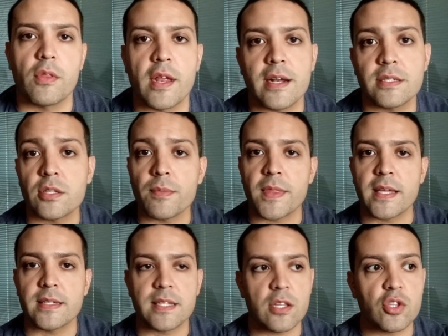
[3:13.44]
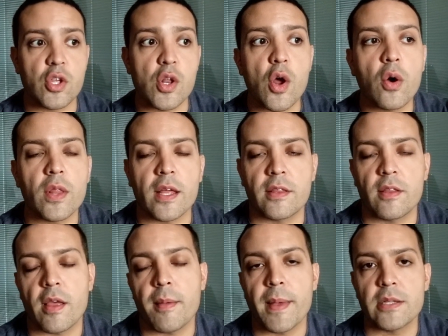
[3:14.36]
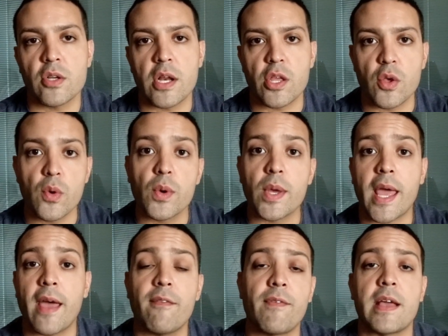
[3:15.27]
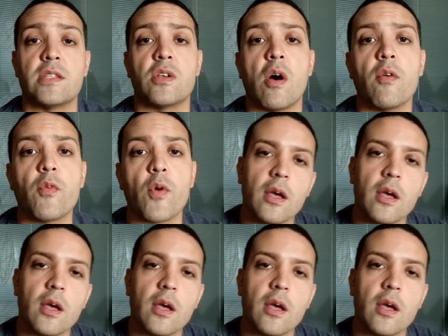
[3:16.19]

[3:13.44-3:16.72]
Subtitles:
There are some things that you know that eventually you can face off.